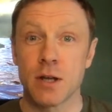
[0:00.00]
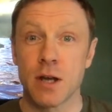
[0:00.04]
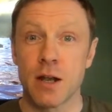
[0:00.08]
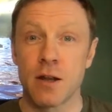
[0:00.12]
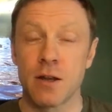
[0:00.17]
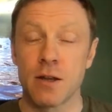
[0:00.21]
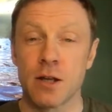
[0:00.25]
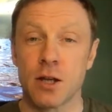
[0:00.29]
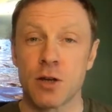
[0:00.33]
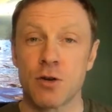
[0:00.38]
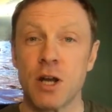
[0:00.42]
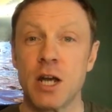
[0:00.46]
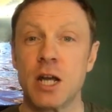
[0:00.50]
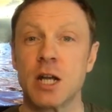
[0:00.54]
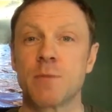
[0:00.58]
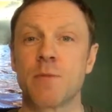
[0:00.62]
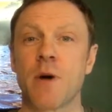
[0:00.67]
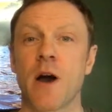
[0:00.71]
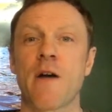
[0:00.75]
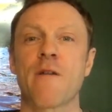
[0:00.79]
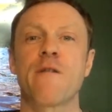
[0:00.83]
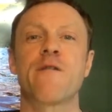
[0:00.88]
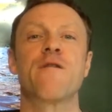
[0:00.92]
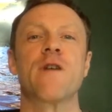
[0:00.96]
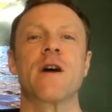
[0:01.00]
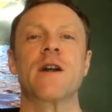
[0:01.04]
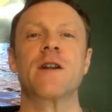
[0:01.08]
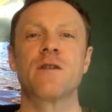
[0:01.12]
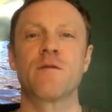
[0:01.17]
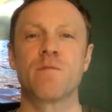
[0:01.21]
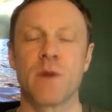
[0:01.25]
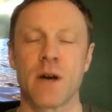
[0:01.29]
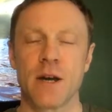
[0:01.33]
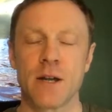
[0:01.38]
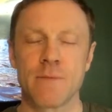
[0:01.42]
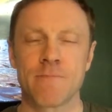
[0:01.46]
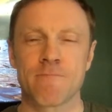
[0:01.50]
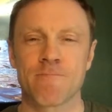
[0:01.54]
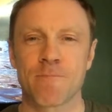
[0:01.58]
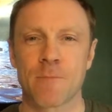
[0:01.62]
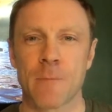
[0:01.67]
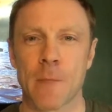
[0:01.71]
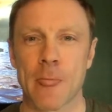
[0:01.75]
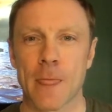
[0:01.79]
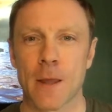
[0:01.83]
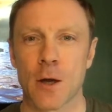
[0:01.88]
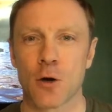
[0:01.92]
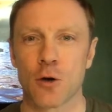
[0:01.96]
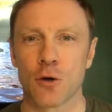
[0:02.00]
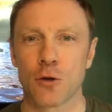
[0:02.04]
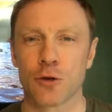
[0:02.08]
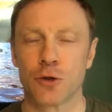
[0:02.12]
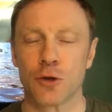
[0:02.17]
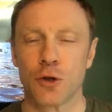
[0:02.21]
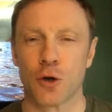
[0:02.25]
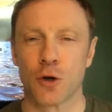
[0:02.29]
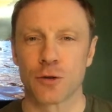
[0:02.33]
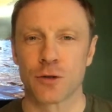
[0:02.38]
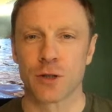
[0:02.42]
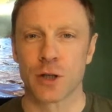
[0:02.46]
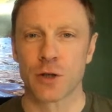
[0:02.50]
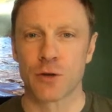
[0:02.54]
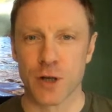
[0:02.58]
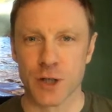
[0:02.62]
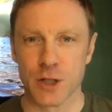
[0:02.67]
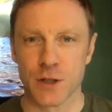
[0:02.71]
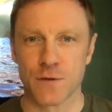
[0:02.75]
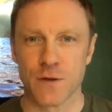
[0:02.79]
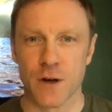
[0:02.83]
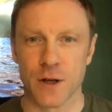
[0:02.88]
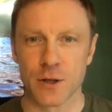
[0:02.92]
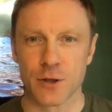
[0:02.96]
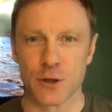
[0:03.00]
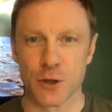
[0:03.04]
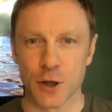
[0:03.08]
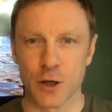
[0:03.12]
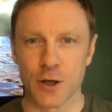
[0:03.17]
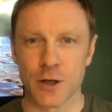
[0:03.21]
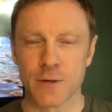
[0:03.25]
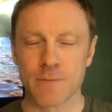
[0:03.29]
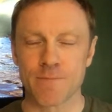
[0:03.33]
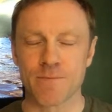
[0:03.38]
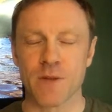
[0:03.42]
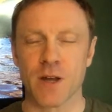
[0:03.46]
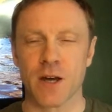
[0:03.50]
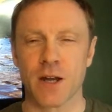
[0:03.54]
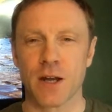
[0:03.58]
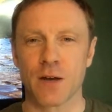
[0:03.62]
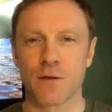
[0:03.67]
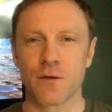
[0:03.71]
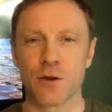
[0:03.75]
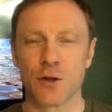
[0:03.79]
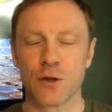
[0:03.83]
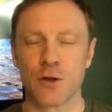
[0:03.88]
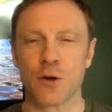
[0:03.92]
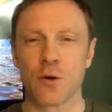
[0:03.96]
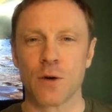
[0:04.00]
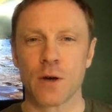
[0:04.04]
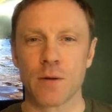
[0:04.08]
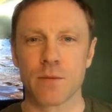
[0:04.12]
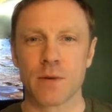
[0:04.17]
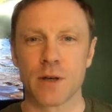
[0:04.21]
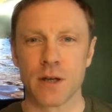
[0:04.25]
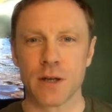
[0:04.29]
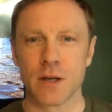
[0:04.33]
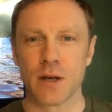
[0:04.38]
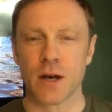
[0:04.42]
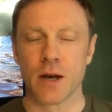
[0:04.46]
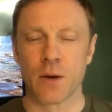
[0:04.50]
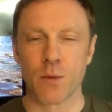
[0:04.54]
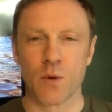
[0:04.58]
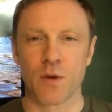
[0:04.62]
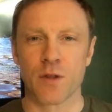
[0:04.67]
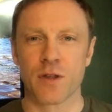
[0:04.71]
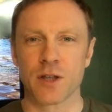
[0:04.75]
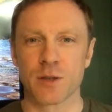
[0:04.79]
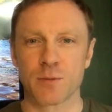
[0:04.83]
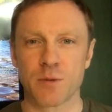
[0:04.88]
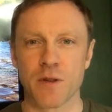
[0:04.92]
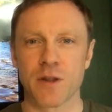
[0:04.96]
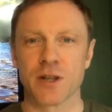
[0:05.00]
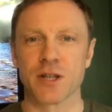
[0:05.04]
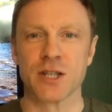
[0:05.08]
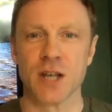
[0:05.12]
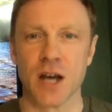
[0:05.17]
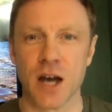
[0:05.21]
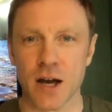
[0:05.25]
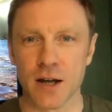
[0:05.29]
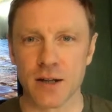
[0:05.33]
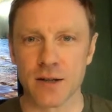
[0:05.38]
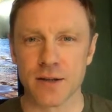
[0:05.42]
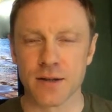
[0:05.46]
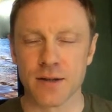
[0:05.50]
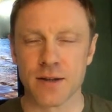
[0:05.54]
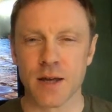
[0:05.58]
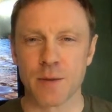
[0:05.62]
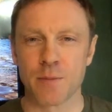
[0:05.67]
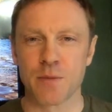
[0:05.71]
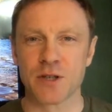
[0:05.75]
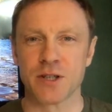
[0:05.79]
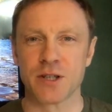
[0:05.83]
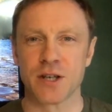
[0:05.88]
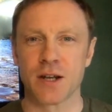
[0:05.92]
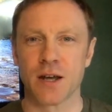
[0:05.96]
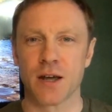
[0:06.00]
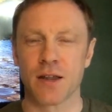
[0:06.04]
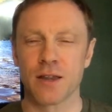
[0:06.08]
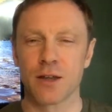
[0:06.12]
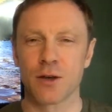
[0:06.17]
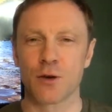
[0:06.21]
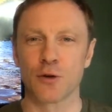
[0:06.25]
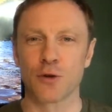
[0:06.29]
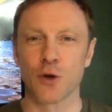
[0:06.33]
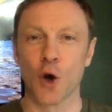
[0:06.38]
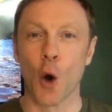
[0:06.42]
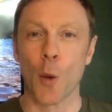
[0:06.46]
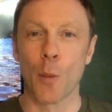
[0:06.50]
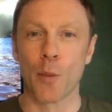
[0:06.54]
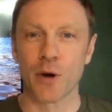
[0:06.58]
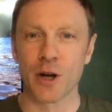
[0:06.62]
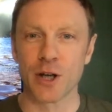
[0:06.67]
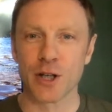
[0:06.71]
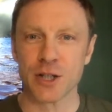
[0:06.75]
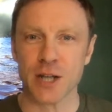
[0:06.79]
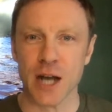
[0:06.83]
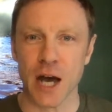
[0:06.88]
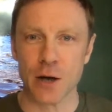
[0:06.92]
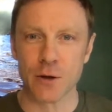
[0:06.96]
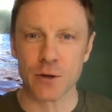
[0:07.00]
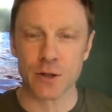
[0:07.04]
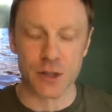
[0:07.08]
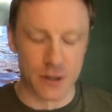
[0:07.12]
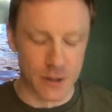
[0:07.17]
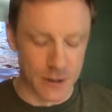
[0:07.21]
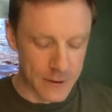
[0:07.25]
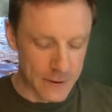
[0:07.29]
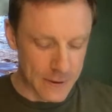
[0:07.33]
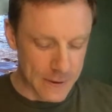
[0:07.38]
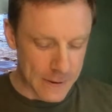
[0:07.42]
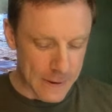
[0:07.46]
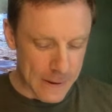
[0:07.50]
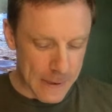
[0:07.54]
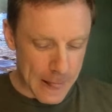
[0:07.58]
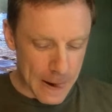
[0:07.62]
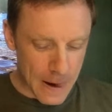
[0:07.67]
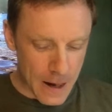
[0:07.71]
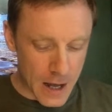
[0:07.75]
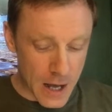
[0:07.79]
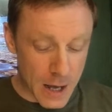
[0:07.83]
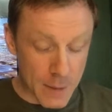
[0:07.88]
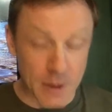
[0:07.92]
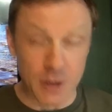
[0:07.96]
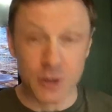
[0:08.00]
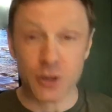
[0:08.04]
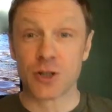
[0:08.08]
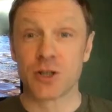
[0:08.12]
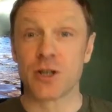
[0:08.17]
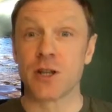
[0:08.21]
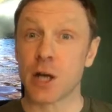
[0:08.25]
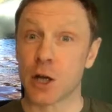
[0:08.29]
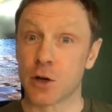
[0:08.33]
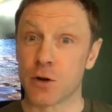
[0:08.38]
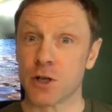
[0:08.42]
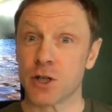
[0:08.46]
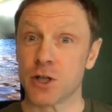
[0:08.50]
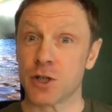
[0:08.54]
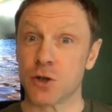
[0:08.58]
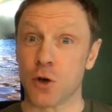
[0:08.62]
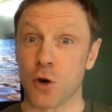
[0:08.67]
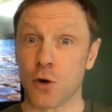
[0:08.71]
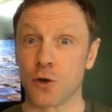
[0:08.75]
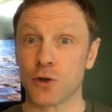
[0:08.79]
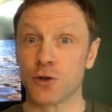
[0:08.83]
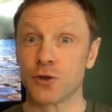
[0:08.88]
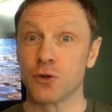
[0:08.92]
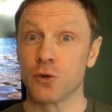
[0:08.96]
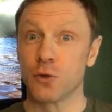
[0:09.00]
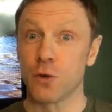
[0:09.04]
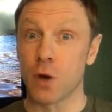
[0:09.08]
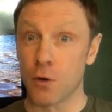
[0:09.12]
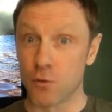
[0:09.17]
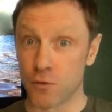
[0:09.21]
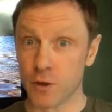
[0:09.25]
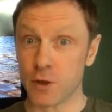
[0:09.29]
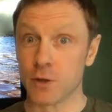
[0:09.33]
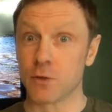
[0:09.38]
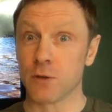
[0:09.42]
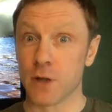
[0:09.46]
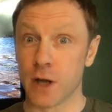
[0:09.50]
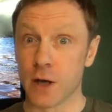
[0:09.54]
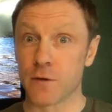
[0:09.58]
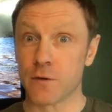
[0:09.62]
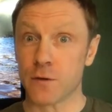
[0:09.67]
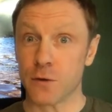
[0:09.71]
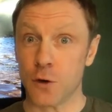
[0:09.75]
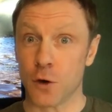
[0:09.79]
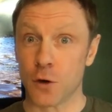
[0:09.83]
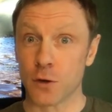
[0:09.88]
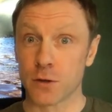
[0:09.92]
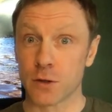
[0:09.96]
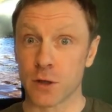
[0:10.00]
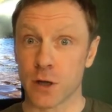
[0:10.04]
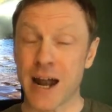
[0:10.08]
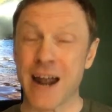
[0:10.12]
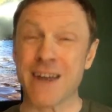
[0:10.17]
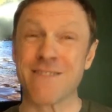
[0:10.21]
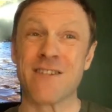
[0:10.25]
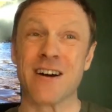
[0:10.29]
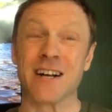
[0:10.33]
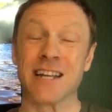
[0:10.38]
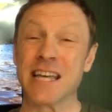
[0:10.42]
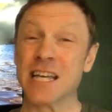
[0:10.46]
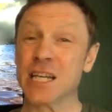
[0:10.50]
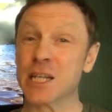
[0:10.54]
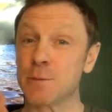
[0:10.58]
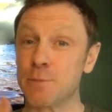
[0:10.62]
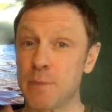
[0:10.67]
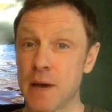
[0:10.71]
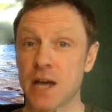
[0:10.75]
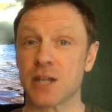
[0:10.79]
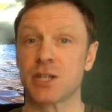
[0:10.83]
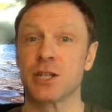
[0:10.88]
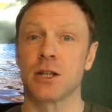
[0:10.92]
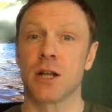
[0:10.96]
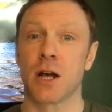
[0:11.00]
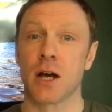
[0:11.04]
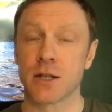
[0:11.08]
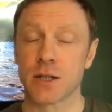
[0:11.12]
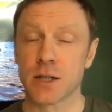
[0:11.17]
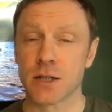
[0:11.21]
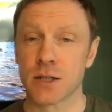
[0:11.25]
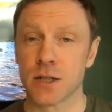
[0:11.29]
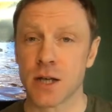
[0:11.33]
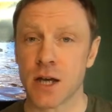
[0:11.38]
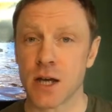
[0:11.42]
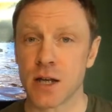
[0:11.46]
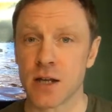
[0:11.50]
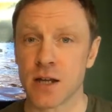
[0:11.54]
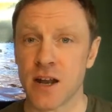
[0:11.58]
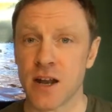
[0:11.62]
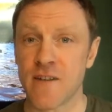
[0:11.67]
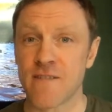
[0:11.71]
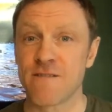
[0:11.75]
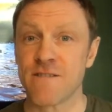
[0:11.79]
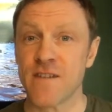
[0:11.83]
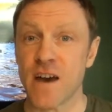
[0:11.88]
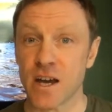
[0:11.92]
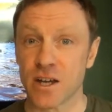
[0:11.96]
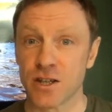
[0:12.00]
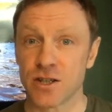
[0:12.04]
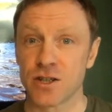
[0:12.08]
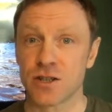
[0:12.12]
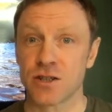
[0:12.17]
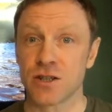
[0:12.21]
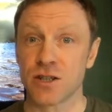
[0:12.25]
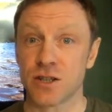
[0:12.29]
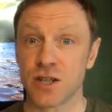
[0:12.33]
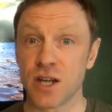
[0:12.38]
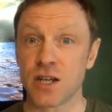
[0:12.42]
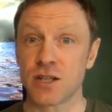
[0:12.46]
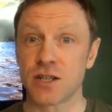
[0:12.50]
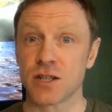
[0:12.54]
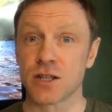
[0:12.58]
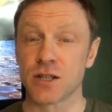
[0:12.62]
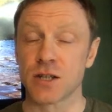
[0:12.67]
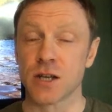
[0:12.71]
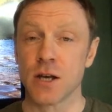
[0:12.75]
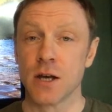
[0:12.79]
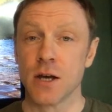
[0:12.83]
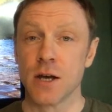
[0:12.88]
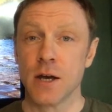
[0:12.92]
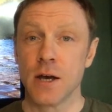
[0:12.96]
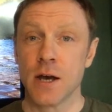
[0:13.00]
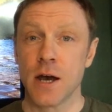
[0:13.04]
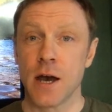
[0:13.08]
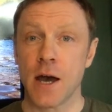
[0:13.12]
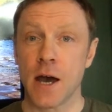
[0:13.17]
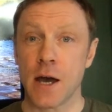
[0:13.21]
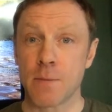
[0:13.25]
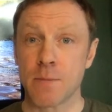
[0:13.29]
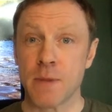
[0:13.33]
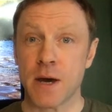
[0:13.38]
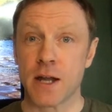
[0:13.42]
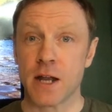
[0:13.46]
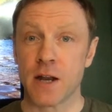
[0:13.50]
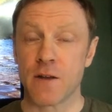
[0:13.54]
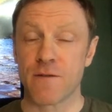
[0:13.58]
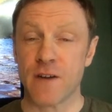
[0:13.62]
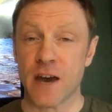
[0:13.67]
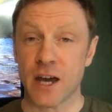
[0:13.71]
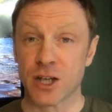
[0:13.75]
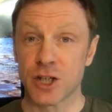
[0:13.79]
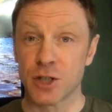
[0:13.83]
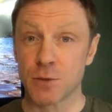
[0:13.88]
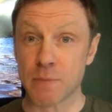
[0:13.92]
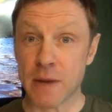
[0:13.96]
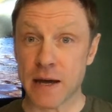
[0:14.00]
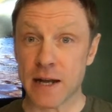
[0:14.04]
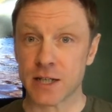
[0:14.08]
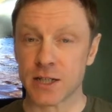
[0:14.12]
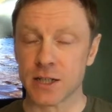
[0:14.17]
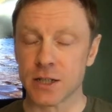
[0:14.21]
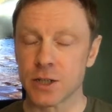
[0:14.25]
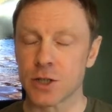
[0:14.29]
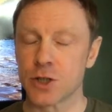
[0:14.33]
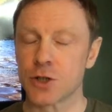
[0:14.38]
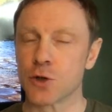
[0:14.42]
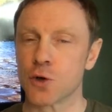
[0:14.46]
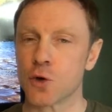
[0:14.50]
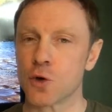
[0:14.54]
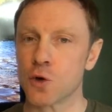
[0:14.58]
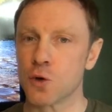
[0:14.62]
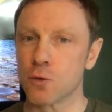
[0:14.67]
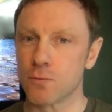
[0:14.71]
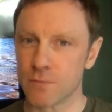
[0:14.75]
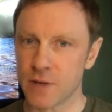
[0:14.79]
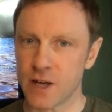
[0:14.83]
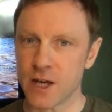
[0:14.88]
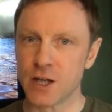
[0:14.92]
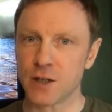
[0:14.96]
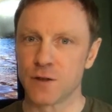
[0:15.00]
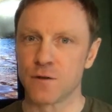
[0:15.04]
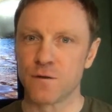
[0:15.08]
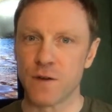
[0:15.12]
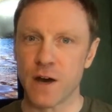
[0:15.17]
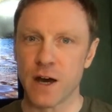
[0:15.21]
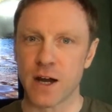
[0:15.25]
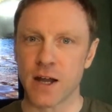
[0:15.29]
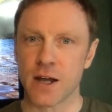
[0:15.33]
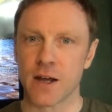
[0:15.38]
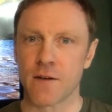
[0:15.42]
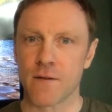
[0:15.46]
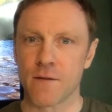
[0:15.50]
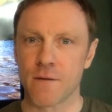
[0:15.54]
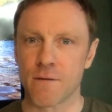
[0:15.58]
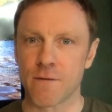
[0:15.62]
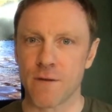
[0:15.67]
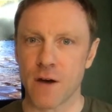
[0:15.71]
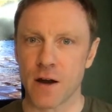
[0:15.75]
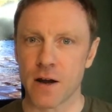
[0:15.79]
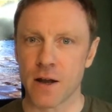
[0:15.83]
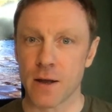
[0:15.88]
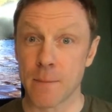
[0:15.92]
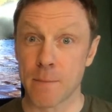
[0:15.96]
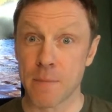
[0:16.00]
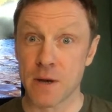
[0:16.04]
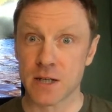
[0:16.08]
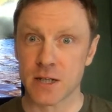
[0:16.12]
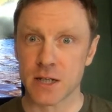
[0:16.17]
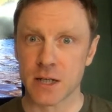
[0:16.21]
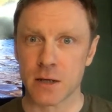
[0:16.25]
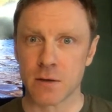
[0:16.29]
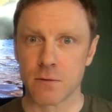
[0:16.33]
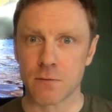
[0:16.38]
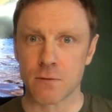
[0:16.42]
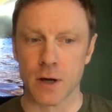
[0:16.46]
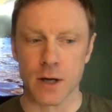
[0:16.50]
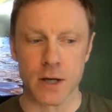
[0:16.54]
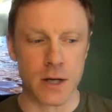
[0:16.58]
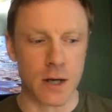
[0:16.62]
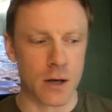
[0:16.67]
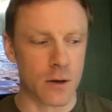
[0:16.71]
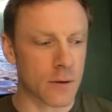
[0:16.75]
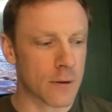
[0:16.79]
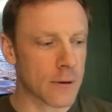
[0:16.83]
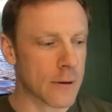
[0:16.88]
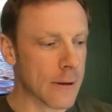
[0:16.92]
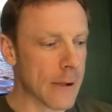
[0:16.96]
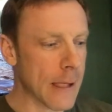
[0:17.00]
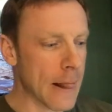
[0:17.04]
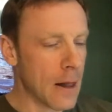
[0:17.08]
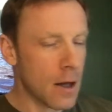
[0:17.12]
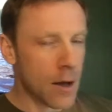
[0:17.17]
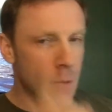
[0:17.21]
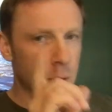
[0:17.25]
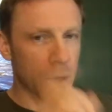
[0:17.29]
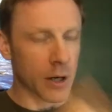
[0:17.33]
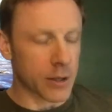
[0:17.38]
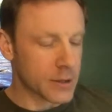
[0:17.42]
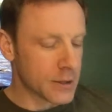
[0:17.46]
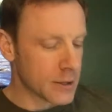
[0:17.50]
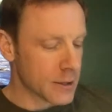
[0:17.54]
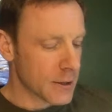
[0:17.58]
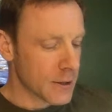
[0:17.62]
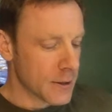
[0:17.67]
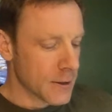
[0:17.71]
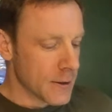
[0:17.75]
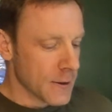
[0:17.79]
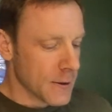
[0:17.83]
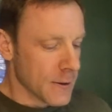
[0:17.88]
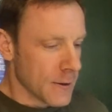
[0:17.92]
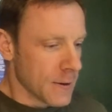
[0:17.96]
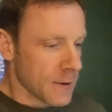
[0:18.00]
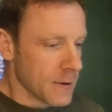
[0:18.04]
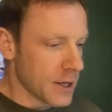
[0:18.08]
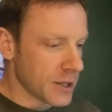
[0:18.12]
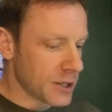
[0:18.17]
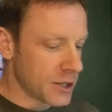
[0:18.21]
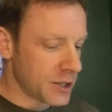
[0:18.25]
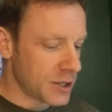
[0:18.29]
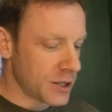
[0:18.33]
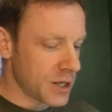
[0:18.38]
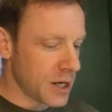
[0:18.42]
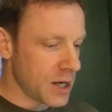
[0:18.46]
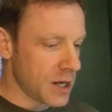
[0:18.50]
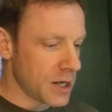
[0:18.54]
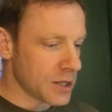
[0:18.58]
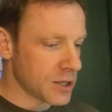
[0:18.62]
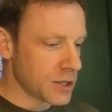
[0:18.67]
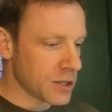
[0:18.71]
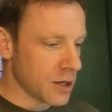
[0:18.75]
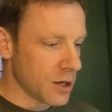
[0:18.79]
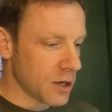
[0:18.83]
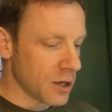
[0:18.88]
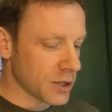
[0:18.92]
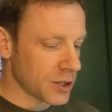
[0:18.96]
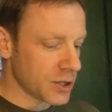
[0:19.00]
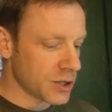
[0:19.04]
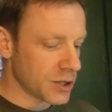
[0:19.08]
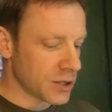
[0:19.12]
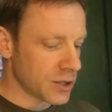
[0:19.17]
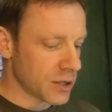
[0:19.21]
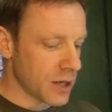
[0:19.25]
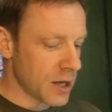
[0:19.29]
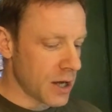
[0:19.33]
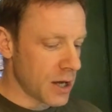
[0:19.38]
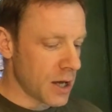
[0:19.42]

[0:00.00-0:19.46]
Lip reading: created by a friend of mine called Dr. Chris Van Tulken. And if you know him, with his brother Zahn, they present a thing called Operation Ouch. I should say that Chris is also a real life doctor. In fact, he specializes in infectious diseases and infectious medicine. So he's very, very busy right now. But this is us.